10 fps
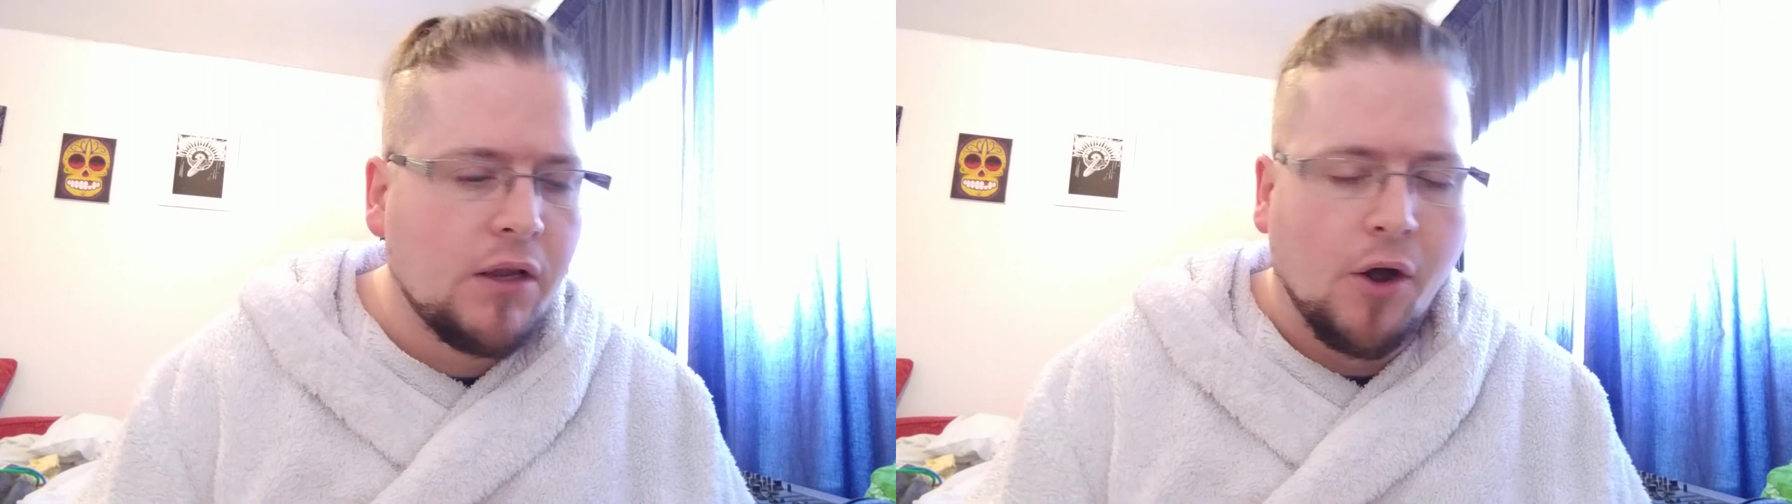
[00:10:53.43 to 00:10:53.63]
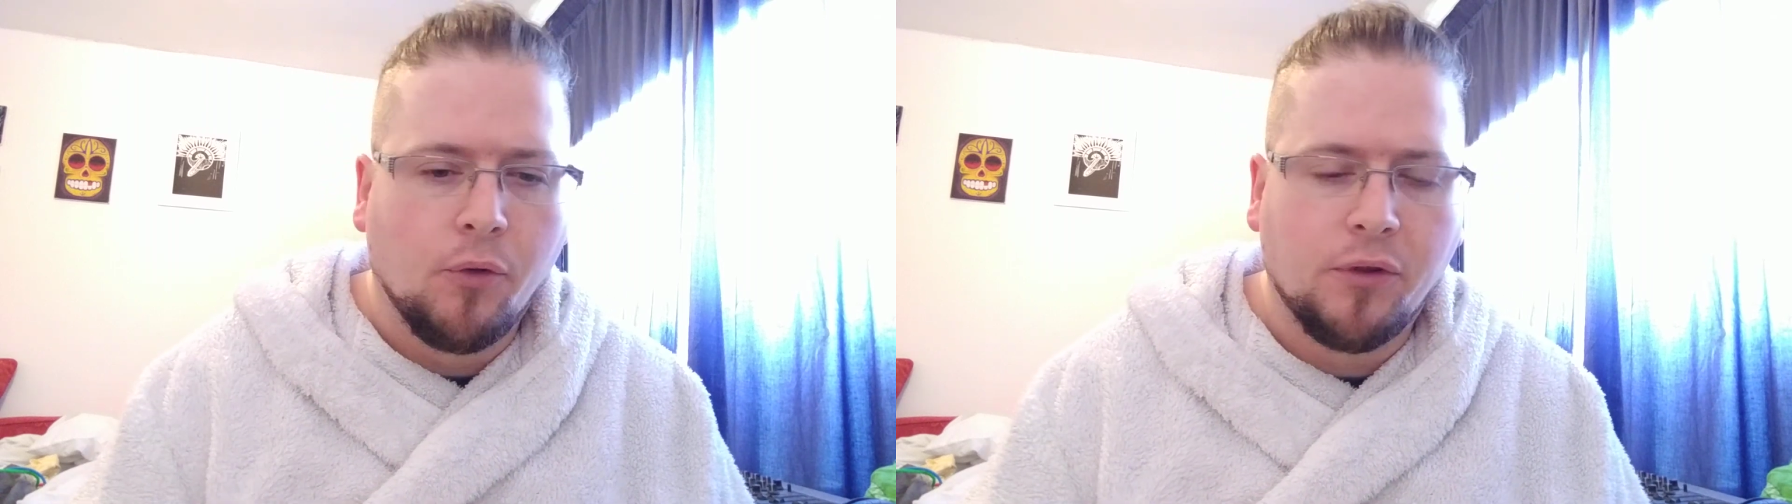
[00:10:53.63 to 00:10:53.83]

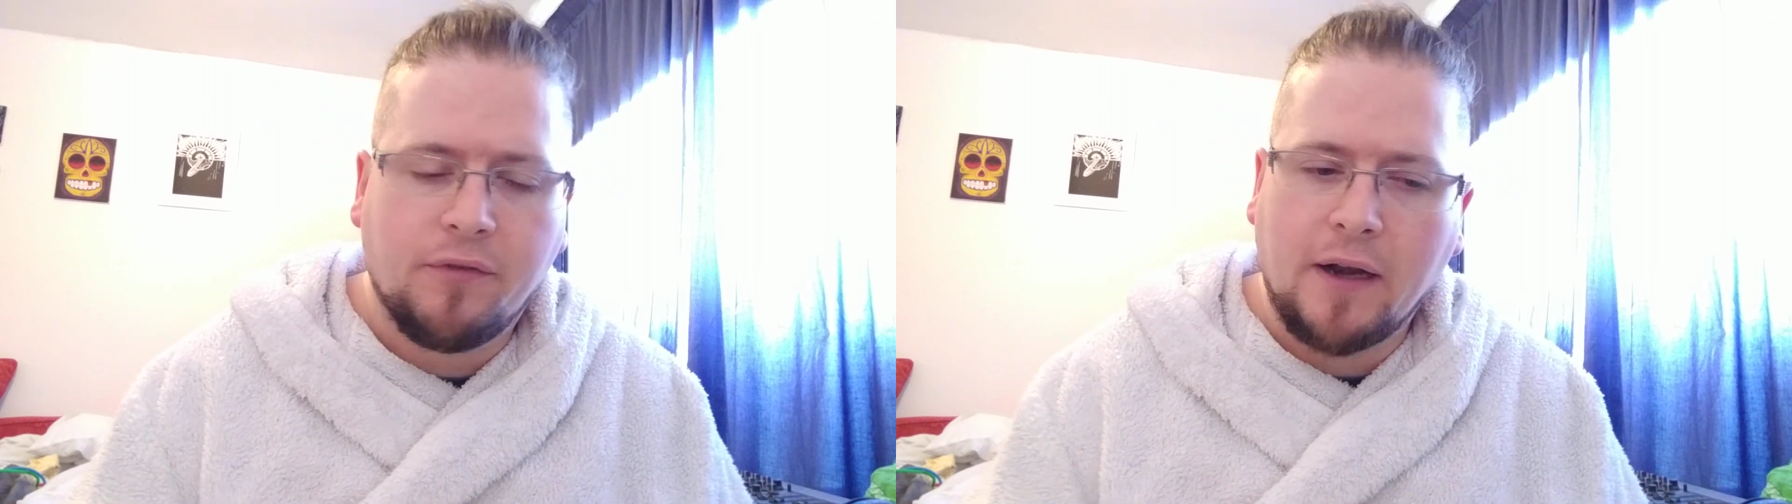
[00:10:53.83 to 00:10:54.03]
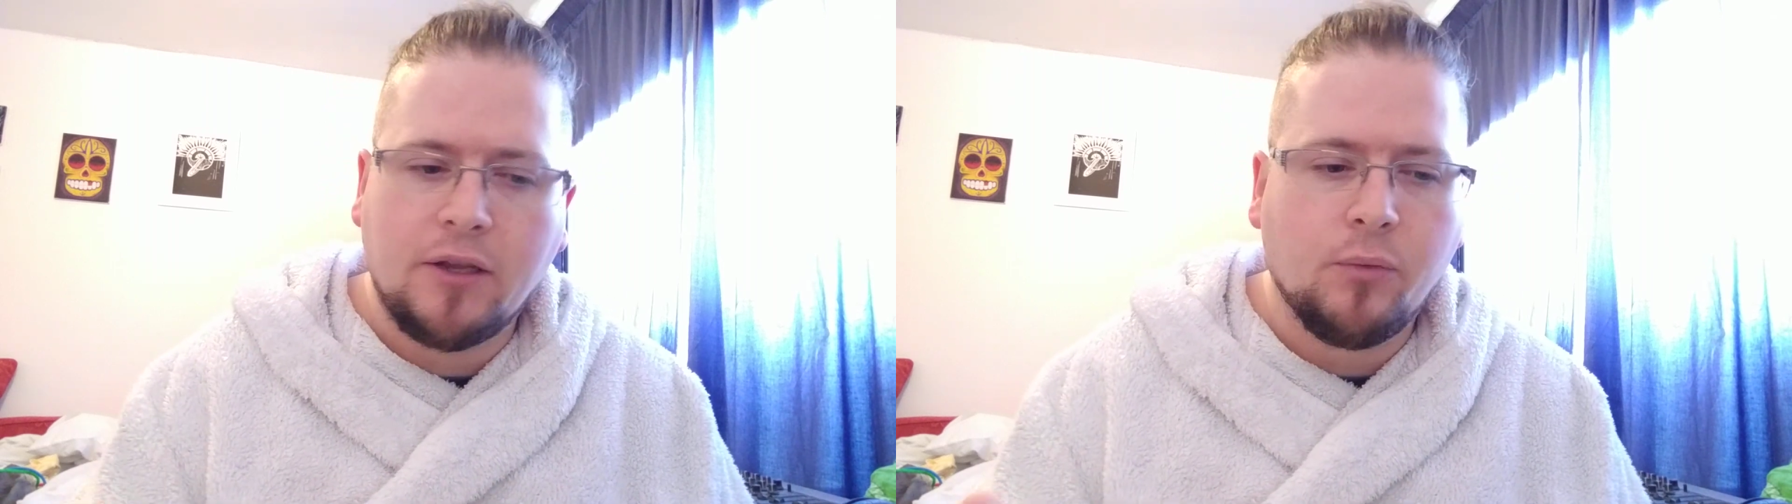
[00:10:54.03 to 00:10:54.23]
You know, the
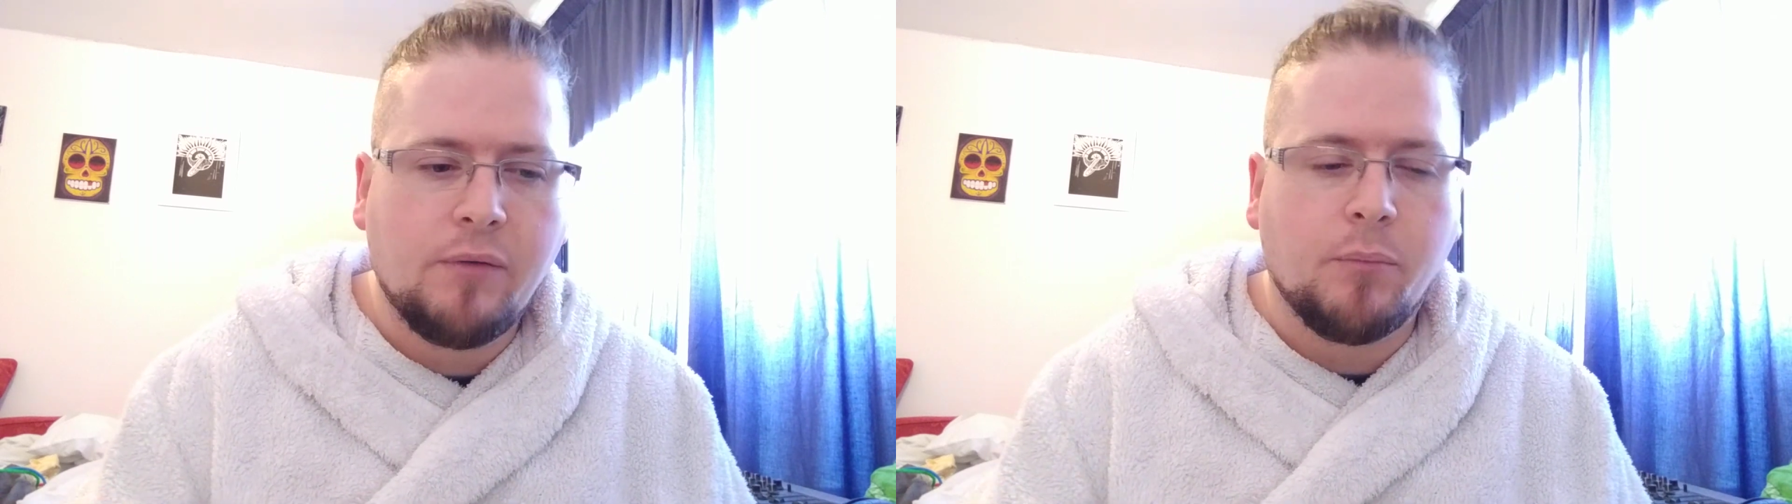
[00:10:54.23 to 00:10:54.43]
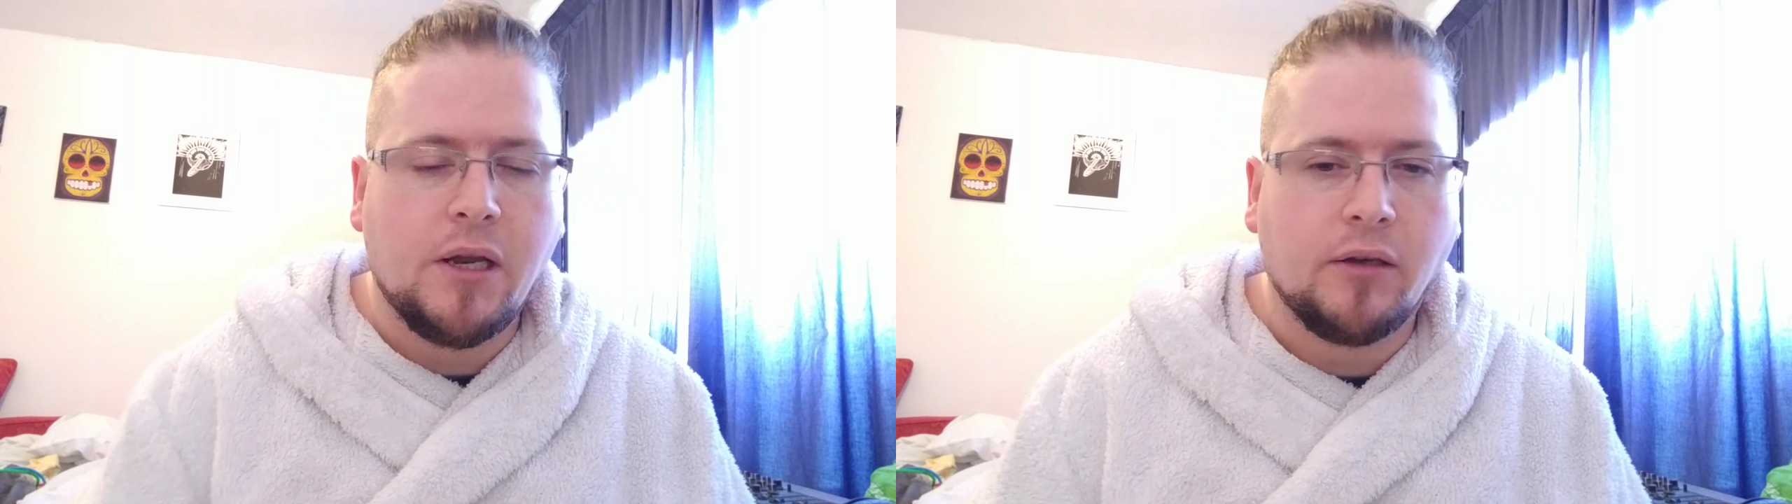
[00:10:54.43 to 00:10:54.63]
fact that
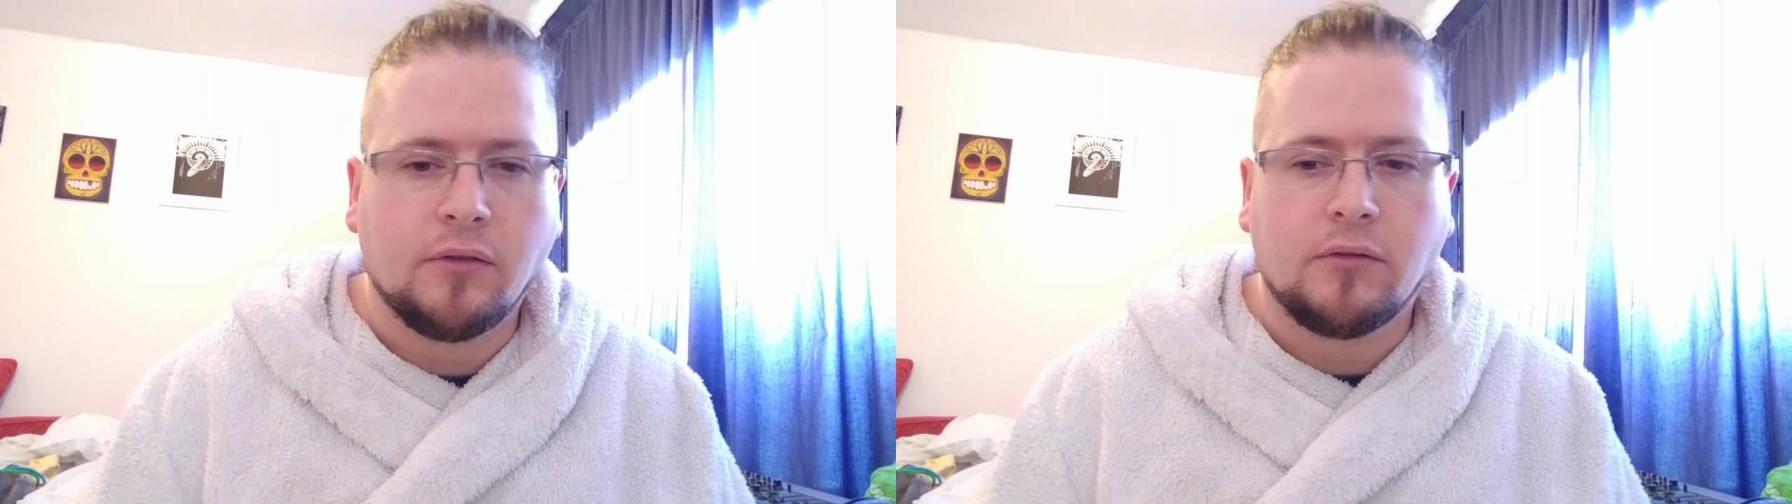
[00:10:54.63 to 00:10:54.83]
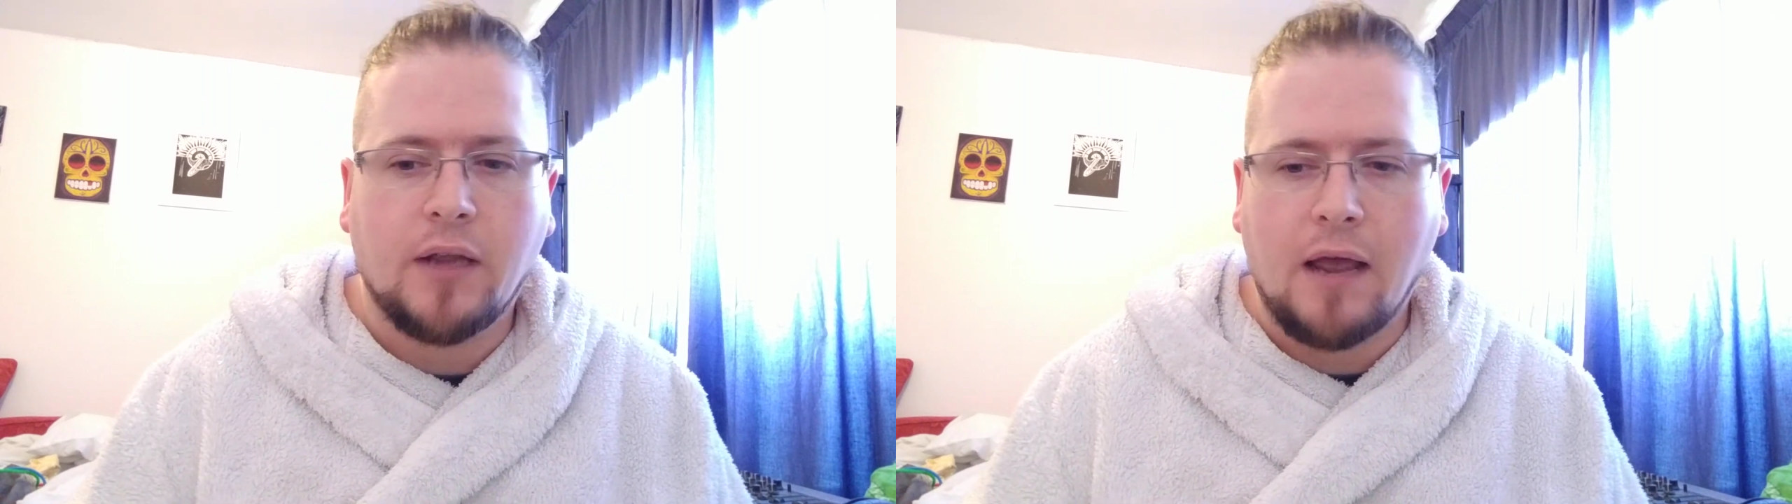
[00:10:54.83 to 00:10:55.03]
we've beaten